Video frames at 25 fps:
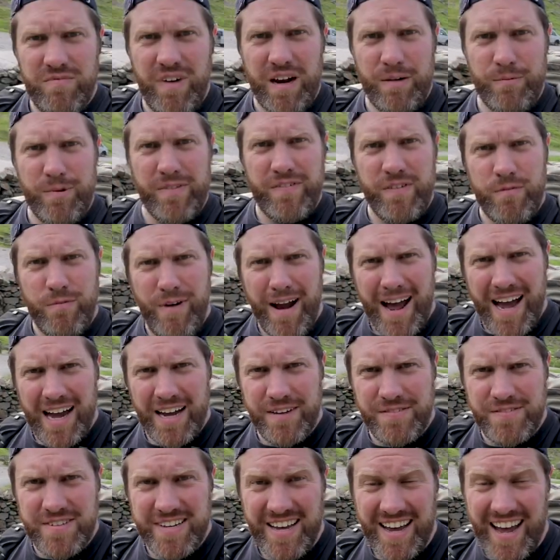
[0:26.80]
Right, we've
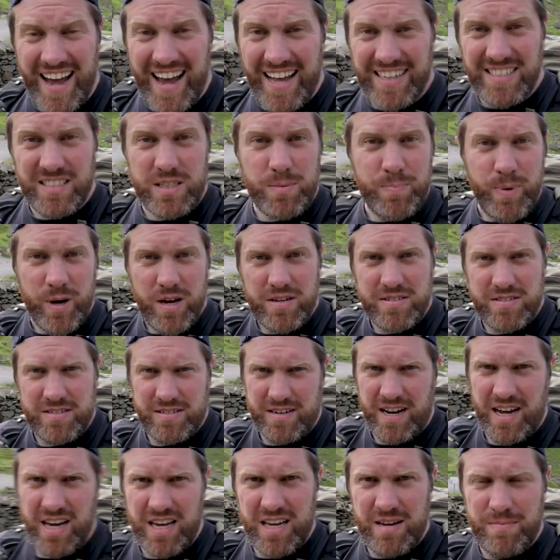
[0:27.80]
arrived and the
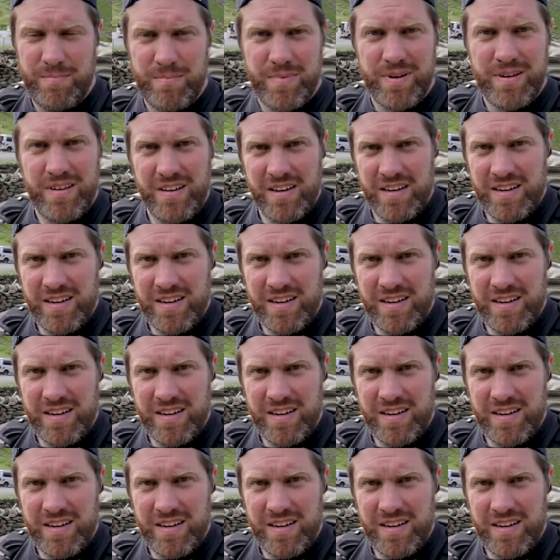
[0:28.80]
person I am